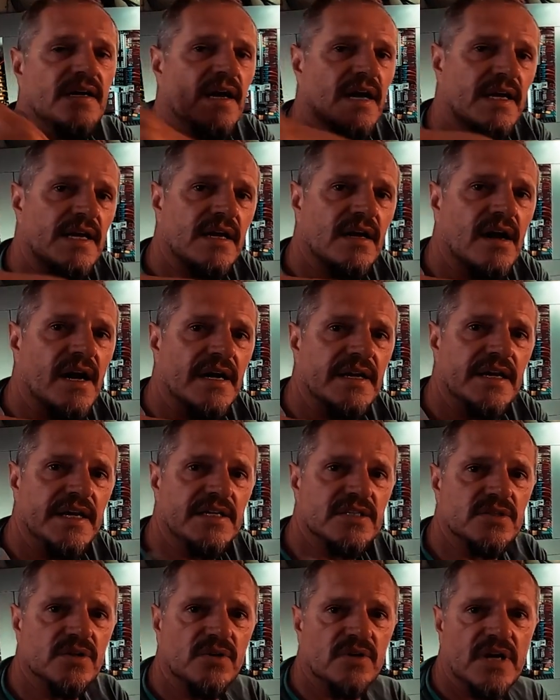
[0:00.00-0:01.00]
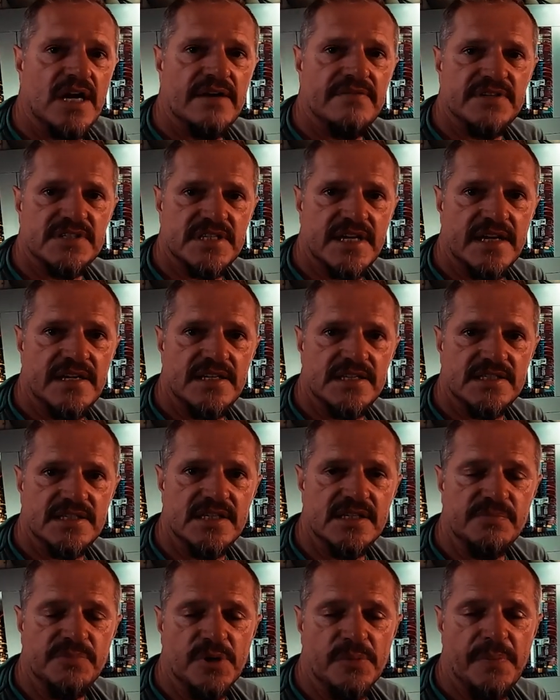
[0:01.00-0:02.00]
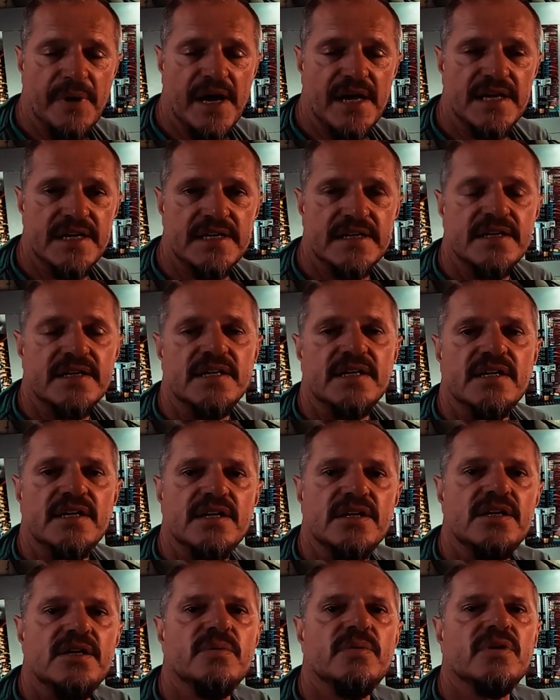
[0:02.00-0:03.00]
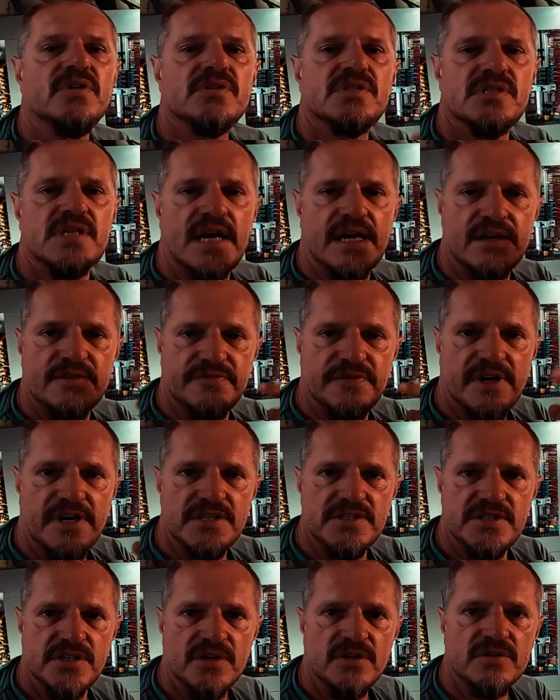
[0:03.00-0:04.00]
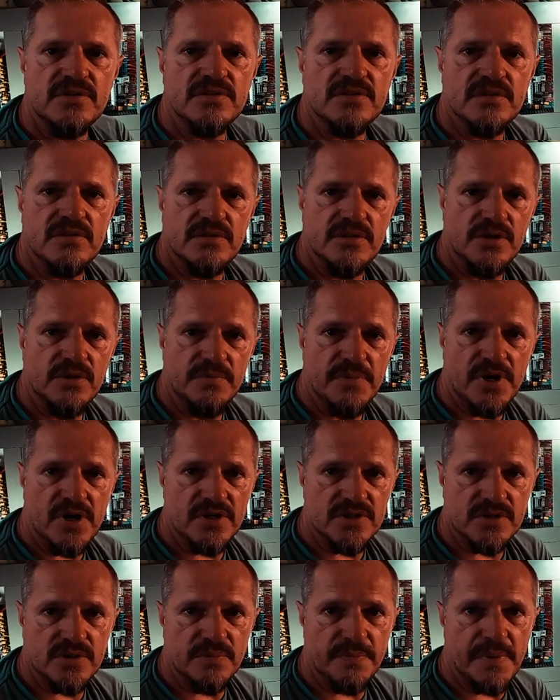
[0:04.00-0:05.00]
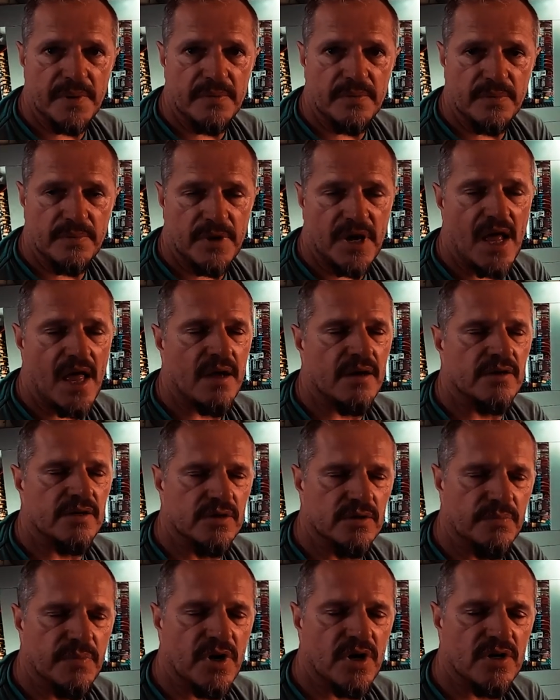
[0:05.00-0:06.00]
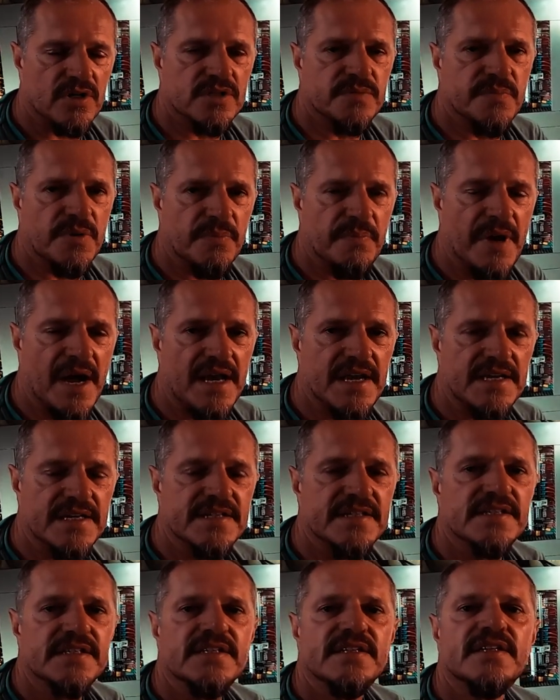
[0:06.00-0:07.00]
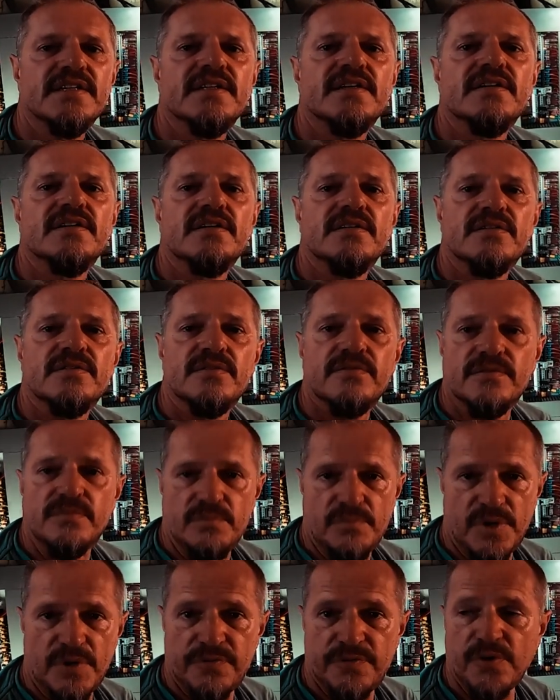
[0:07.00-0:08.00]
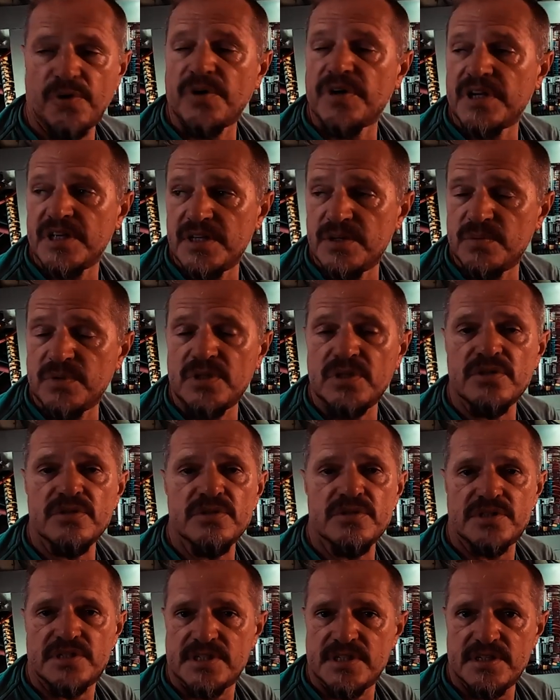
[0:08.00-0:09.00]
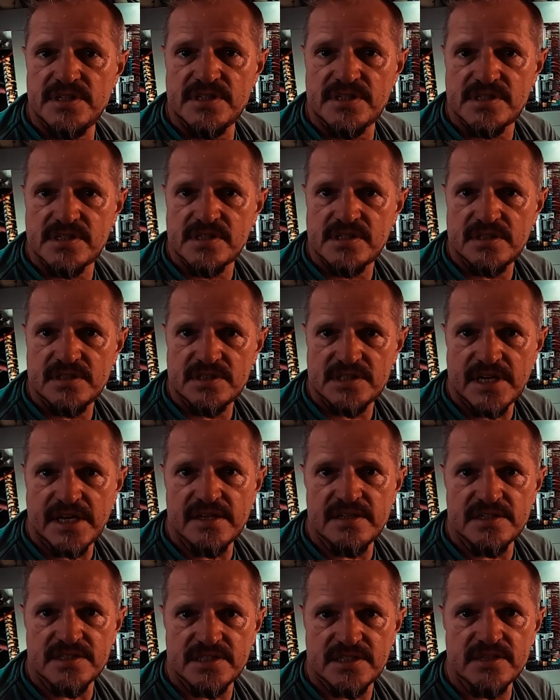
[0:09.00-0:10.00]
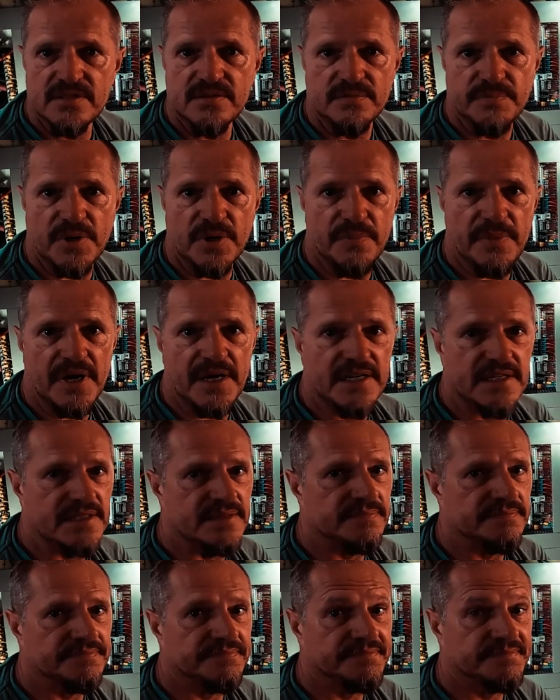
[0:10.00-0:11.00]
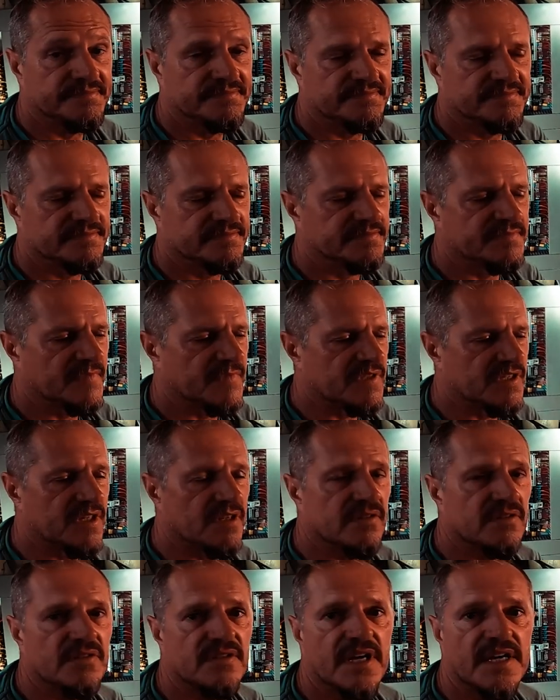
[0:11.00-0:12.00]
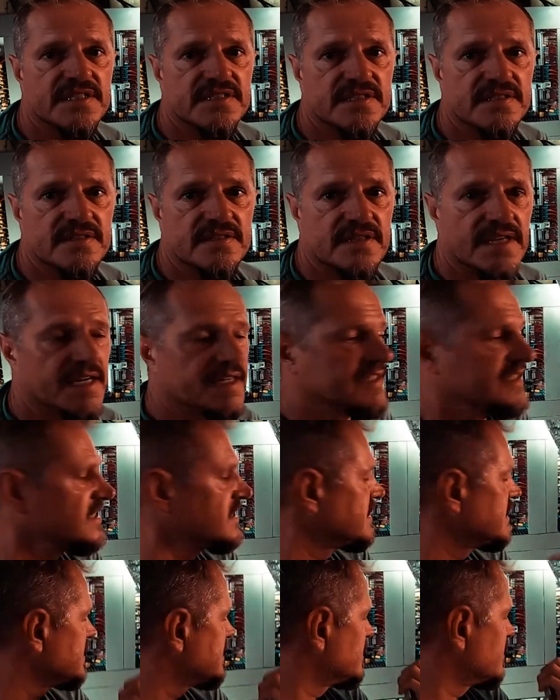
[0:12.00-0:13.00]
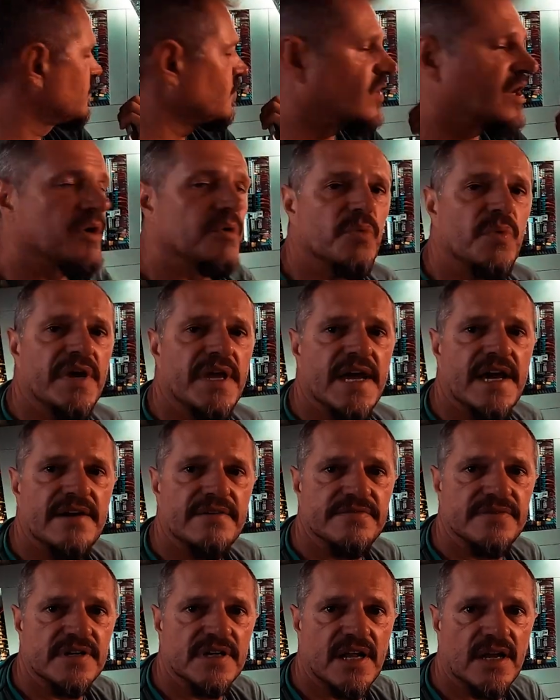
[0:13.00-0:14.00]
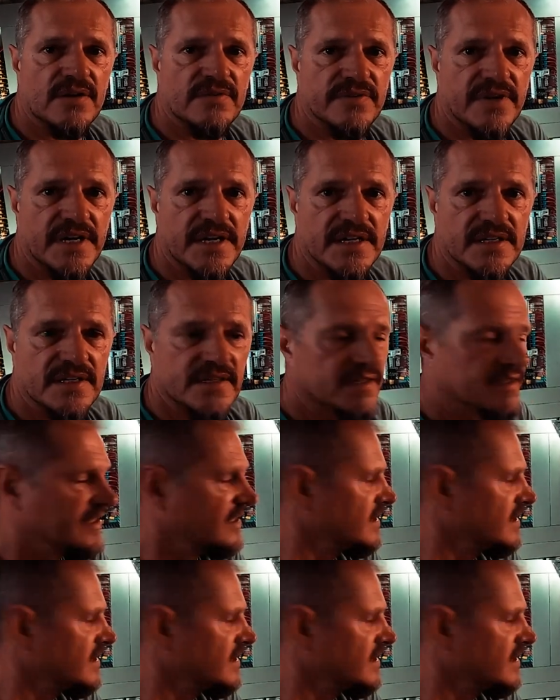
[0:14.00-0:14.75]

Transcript: and a guy next door have a stainless steel propeller you will sacrifice your your brass uh, your brass propeller before he will lose his stainless steel propeller. So that's a, that's the reason why we have a galvanic